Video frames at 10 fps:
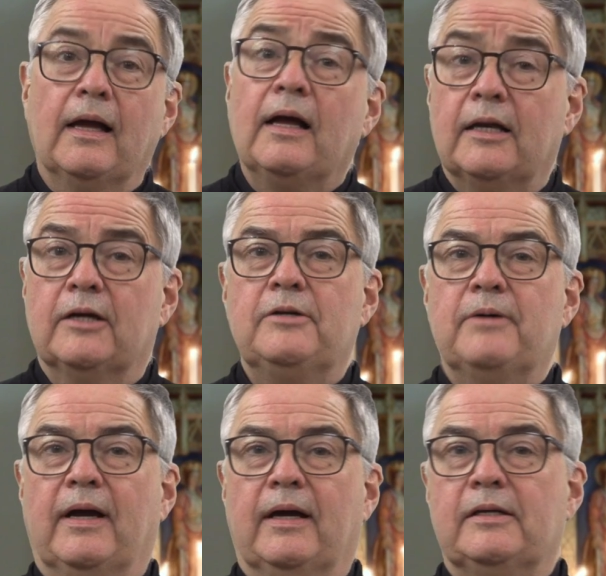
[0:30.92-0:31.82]

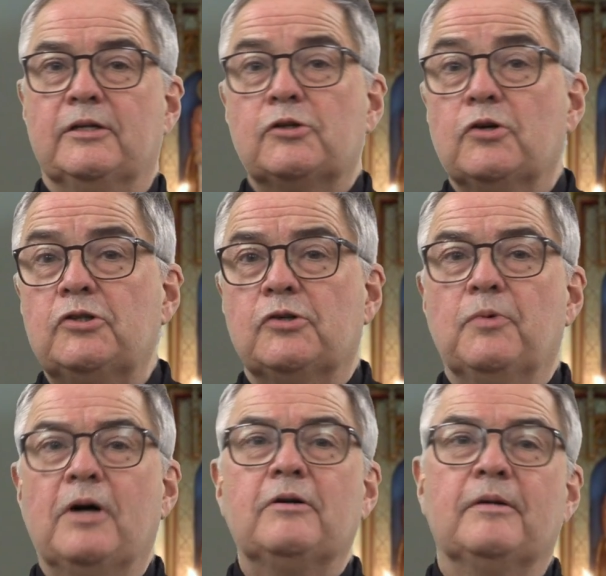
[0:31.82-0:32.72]
Hello, and it's good to
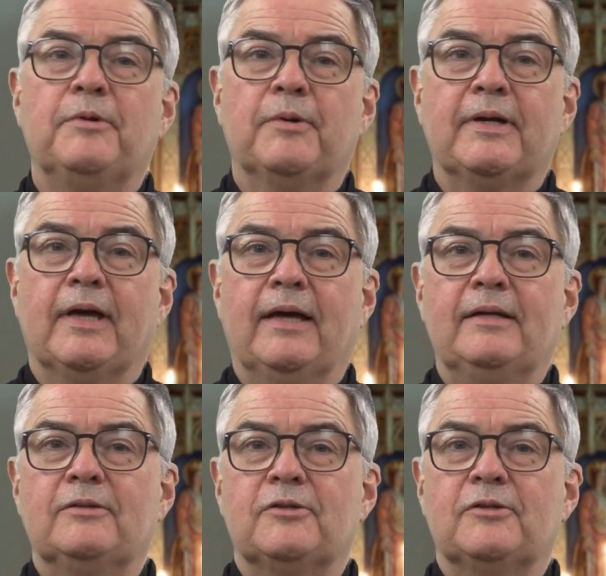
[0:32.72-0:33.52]
welcome you again